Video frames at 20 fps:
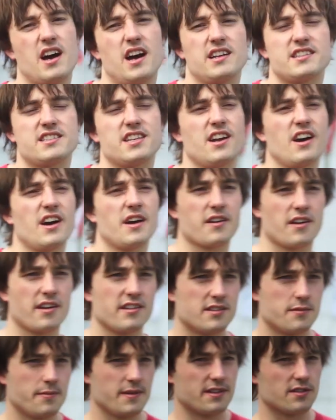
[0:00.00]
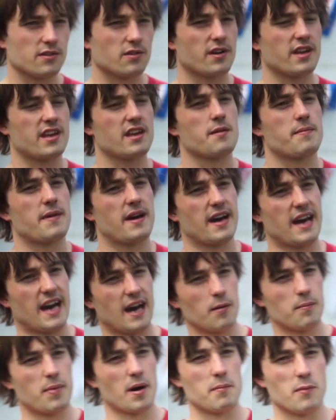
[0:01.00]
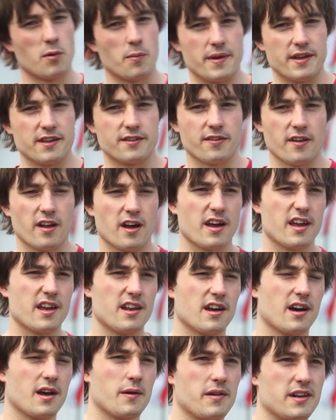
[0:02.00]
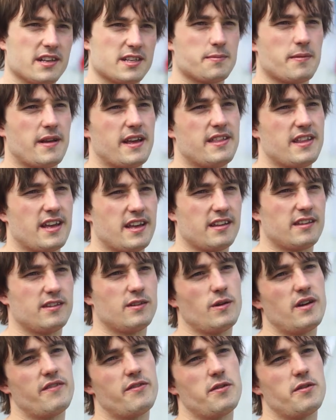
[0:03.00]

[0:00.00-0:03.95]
uh, tonight I'm going to be talking about how bumblebees fly, and I will explain that to